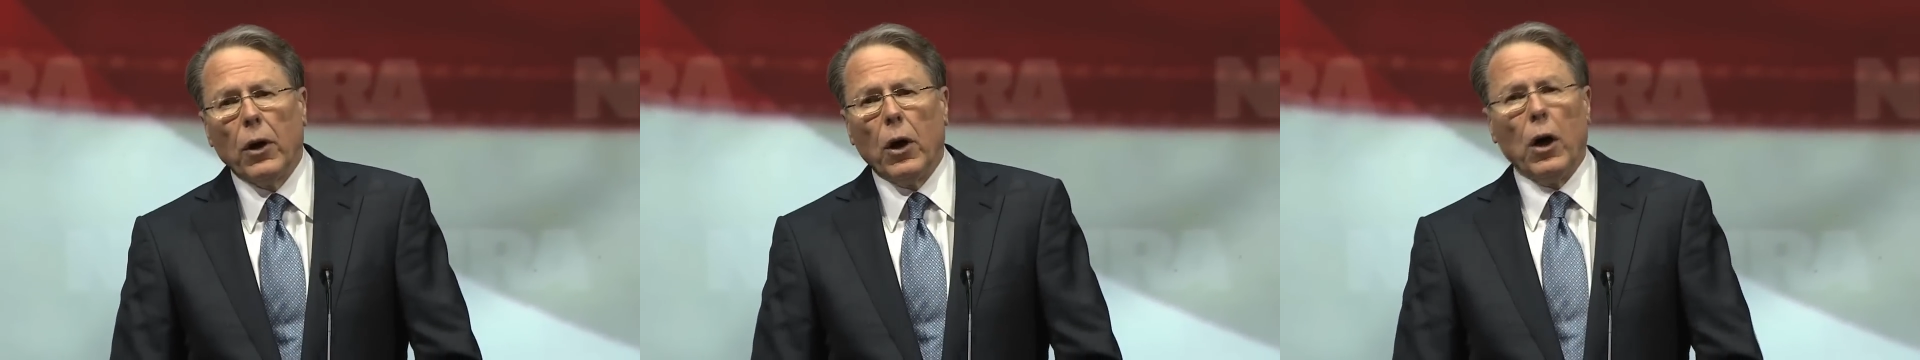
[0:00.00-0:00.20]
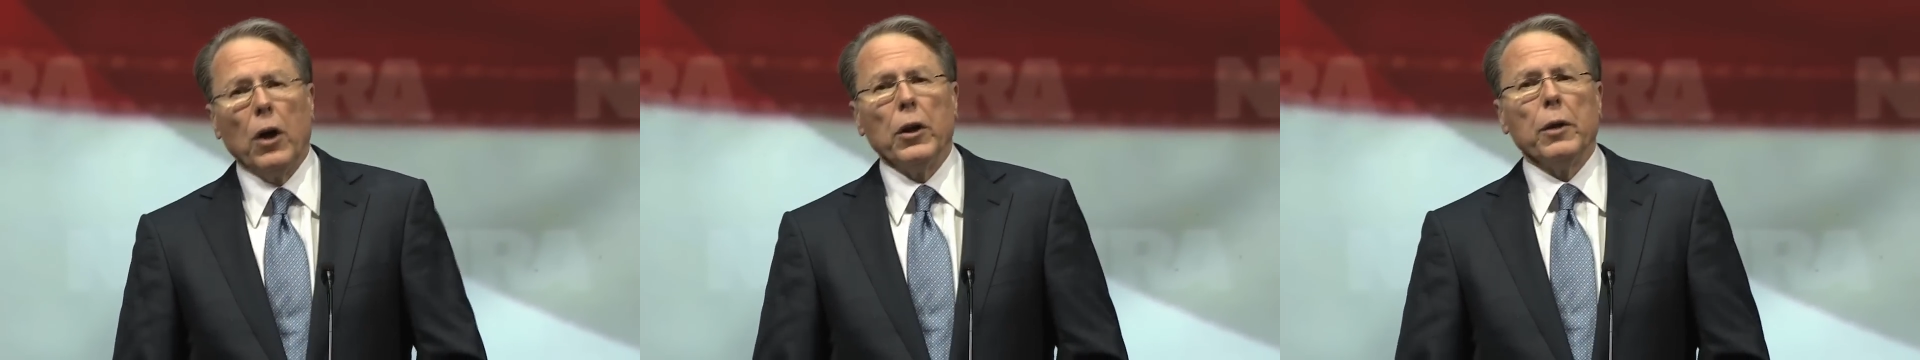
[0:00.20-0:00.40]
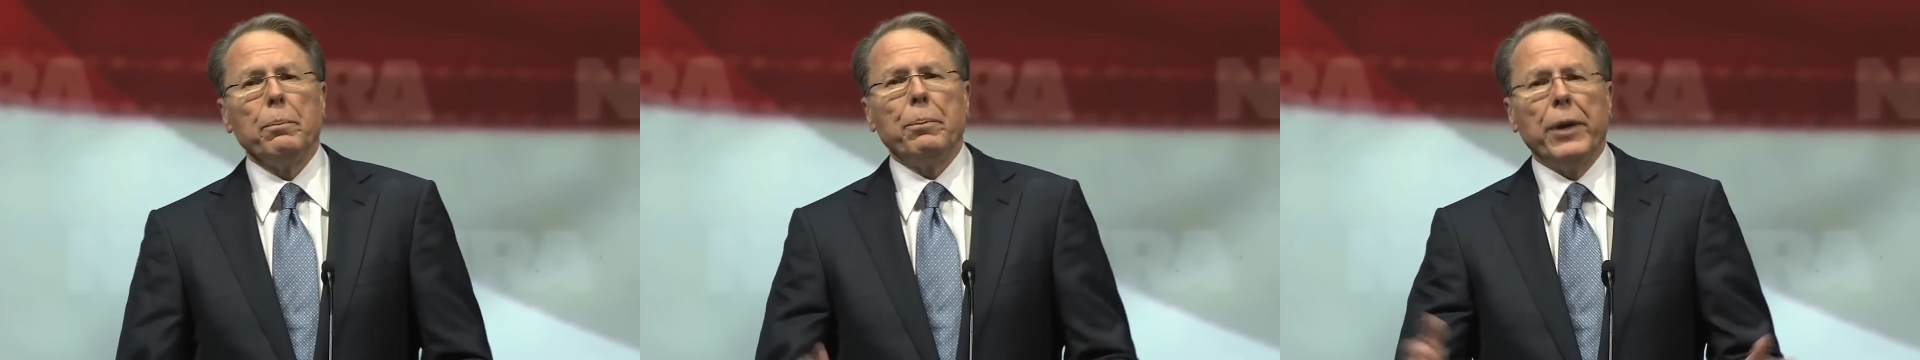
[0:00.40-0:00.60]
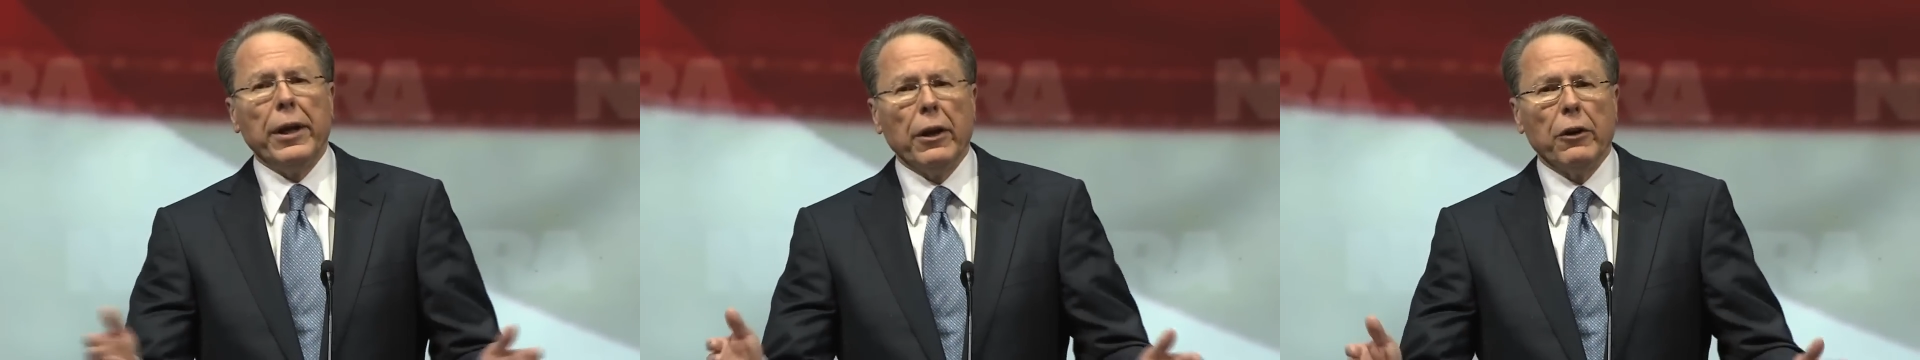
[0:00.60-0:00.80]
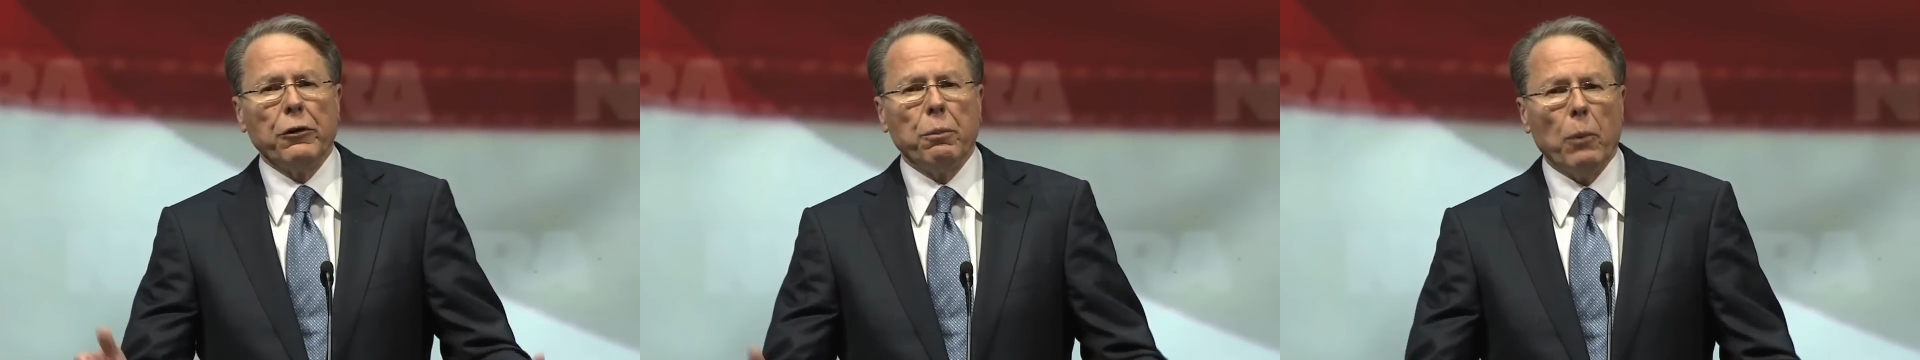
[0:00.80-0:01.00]
All the
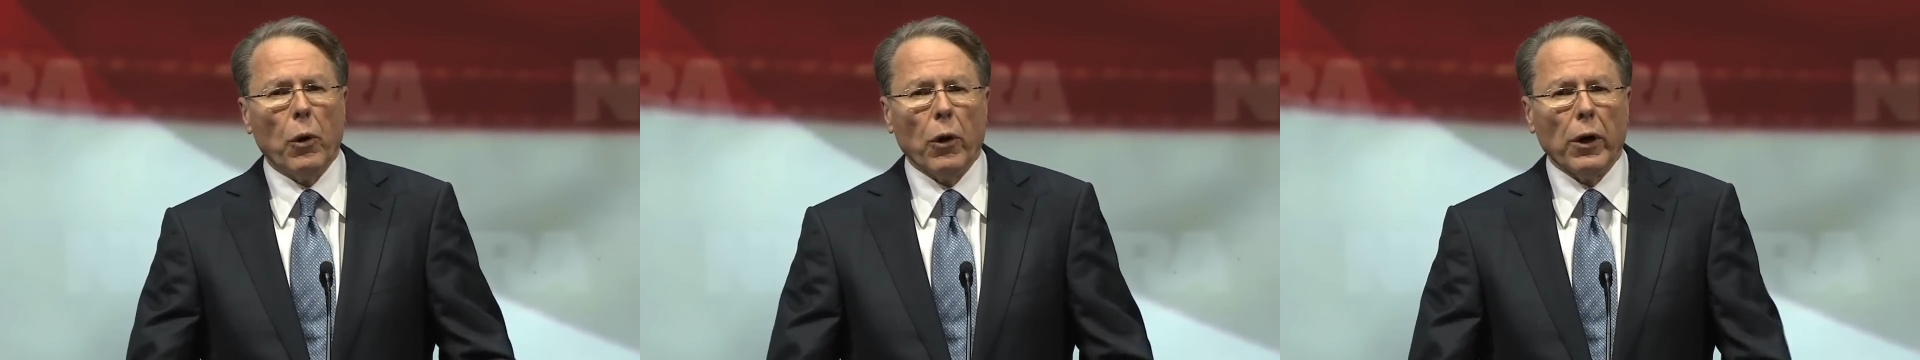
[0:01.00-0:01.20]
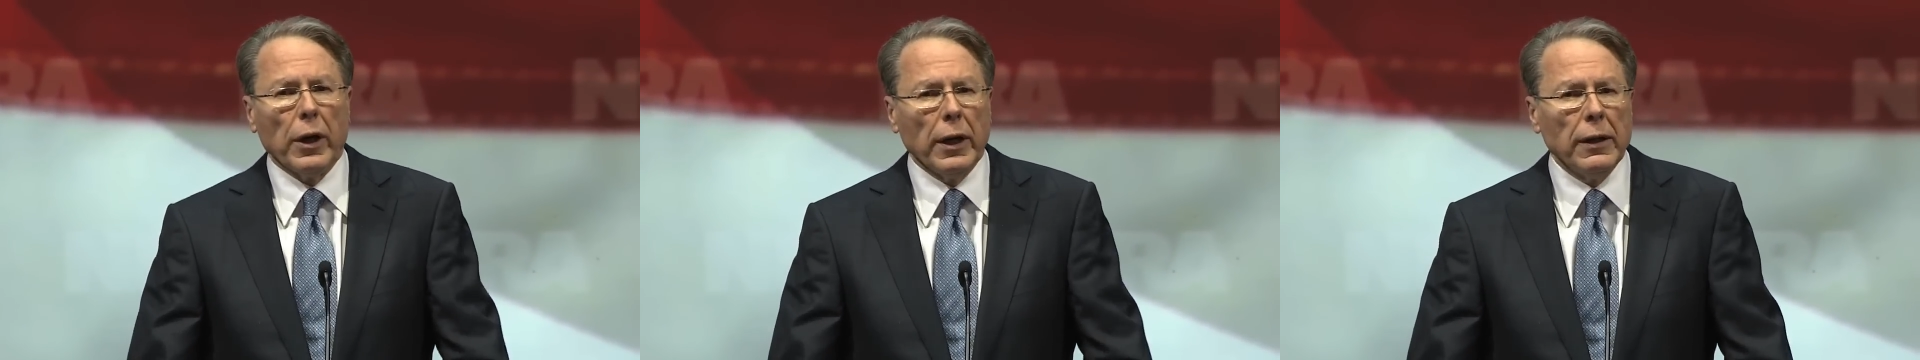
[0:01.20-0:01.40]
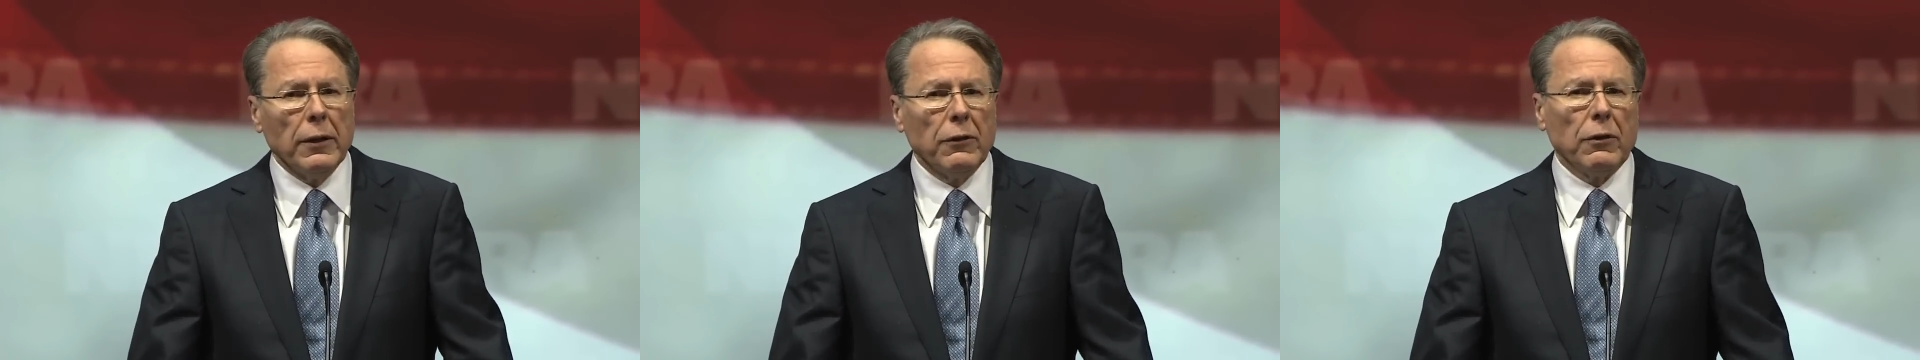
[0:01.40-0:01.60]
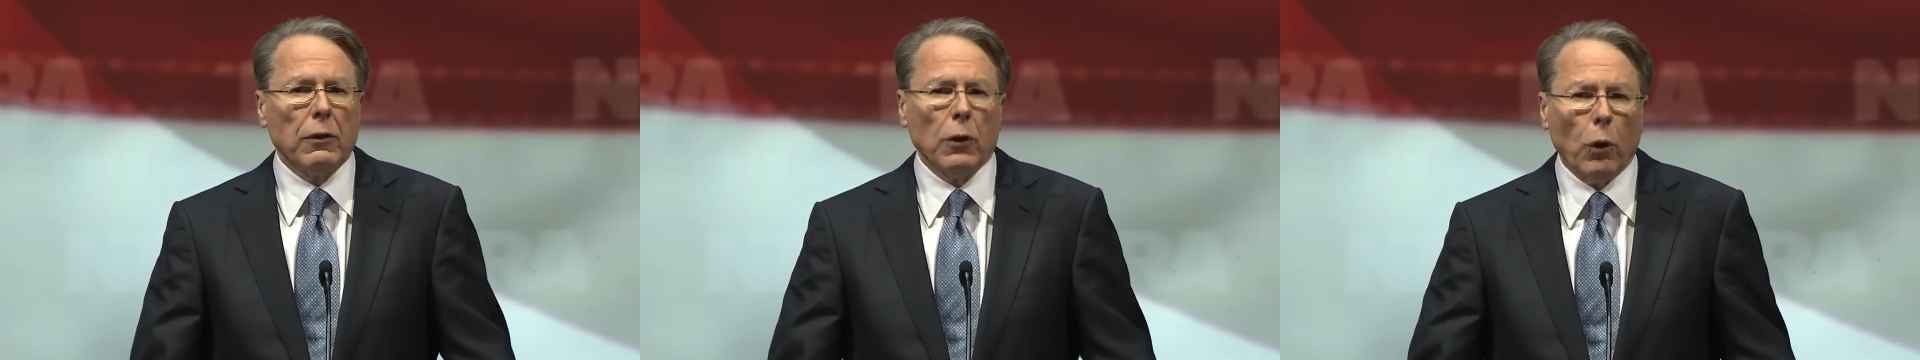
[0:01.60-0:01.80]
Piers Morgans,